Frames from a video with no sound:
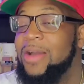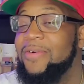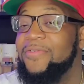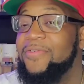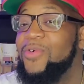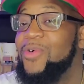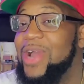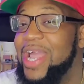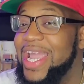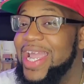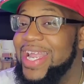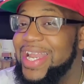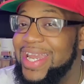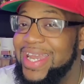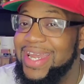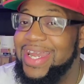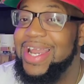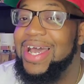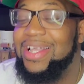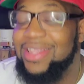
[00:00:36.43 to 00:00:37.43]
for
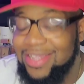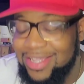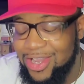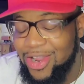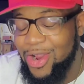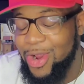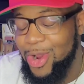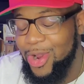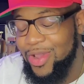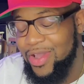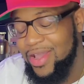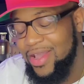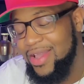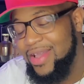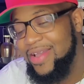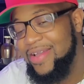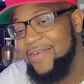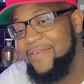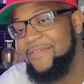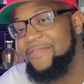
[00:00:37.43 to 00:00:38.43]
another
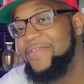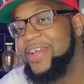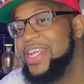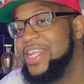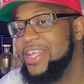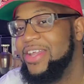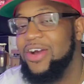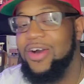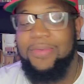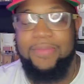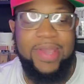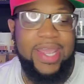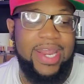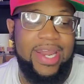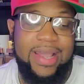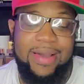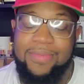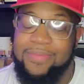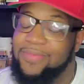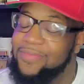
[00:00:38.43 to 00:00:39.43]
video,
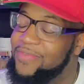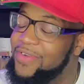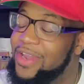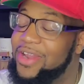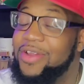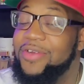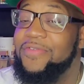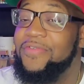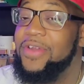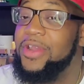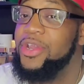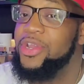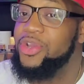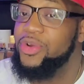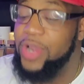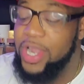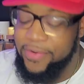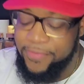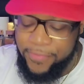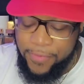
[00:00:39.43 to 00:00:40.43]
man. I'm very, very
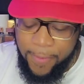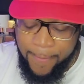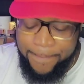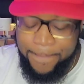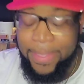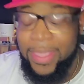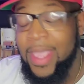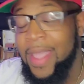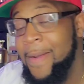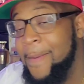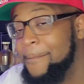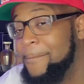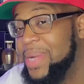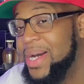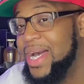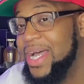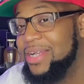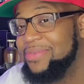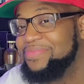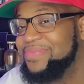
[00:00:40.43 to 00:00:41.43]
grateful.
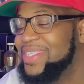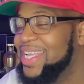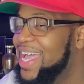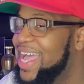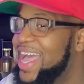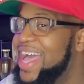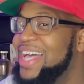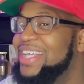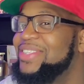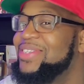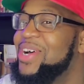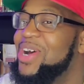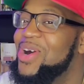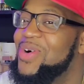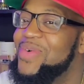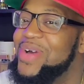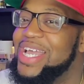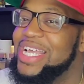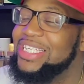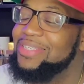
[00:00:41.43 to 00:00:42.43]
But as
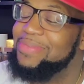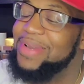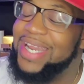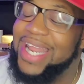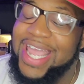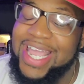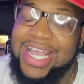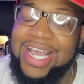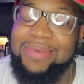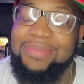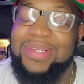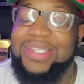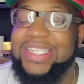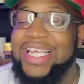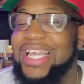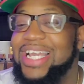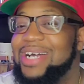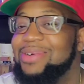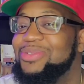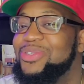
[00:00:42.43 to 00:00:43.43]
always, man, I ain't coming to
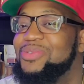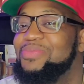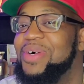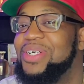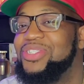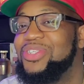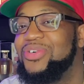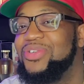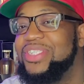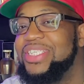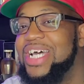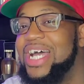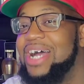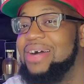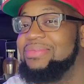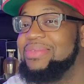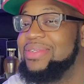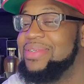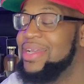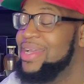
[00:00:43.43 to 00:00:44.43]
take up too much of your
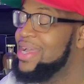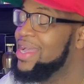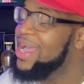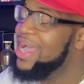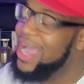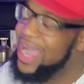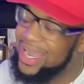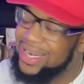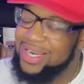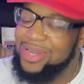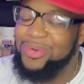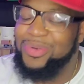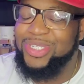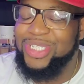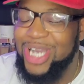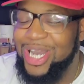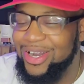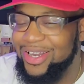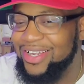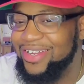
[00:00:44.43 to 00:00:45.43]
time. I know what
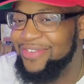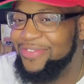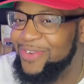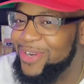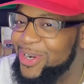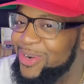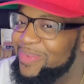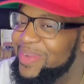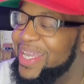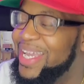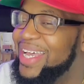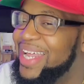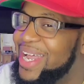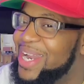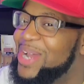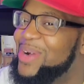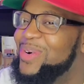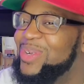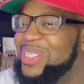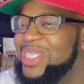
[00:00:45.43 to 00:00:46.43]
y'all here for, man.
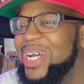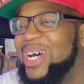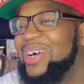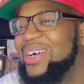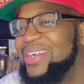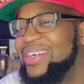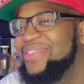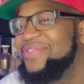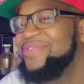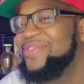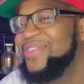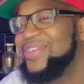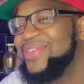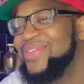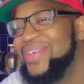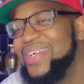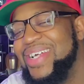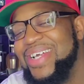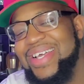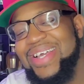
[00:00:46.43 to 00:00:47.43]
I know what y'all here
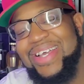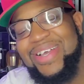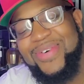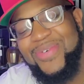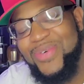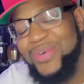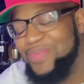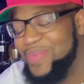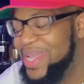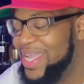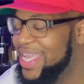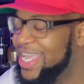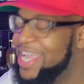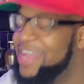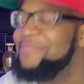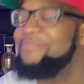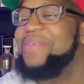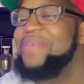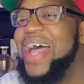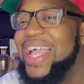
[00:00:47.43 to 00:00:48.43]
for. We've been
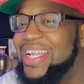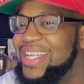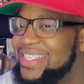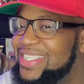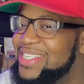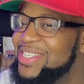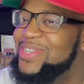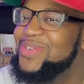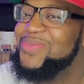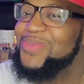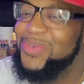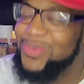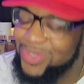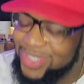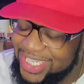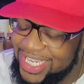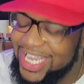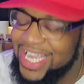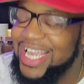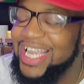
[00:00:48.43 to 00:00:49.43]
getting back into the
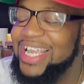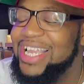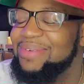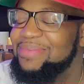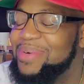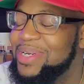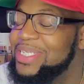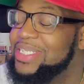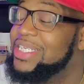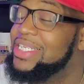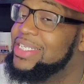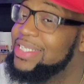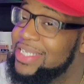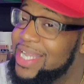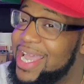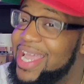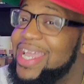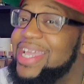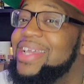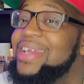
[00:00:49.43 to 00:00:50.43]
routine, but
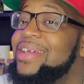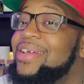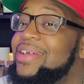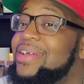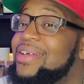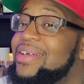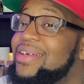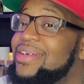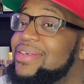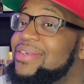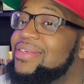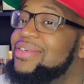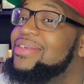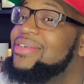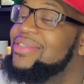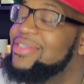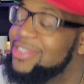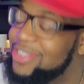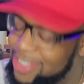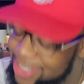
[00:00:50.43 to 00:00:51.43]
today is
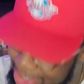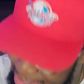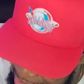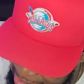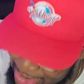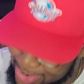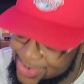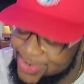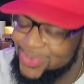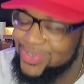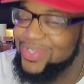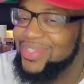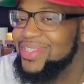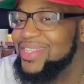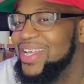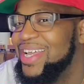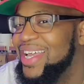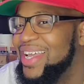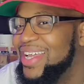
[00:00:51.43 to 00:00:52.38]
Tuesday.